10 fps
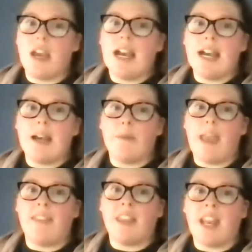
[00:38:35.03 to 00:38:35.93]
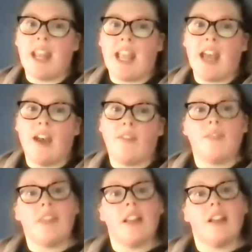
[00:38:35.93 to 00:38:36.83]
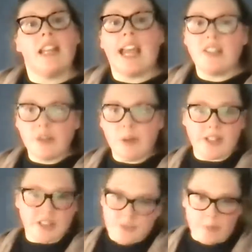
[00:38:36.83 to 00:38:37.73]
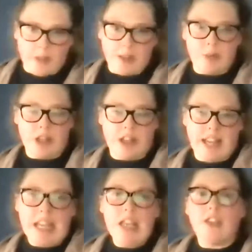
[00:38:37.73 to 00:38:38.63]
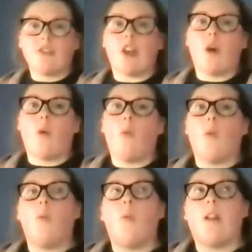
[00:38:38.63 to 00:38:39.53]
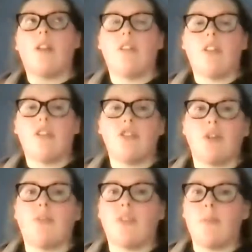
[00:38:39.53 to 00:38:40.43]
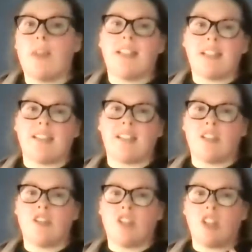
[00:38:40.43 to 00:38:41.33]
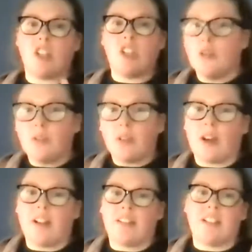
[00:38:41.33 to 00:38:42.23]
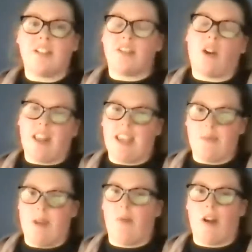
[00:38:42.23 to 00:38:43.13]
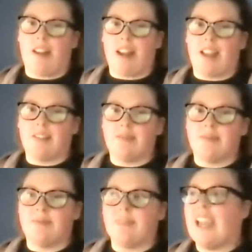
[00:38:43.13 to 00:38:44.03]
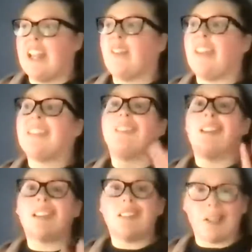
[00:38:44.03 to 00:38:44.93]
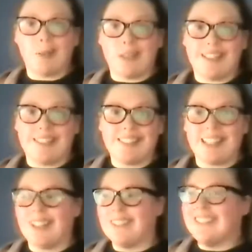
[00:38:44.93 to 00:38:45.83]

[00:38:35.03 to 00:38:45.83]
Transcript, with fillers: Um, and then I have the last question from the community. So, what are the two of the biggest lessons you've learned since starting email marketing? I know that's a little loaded, so.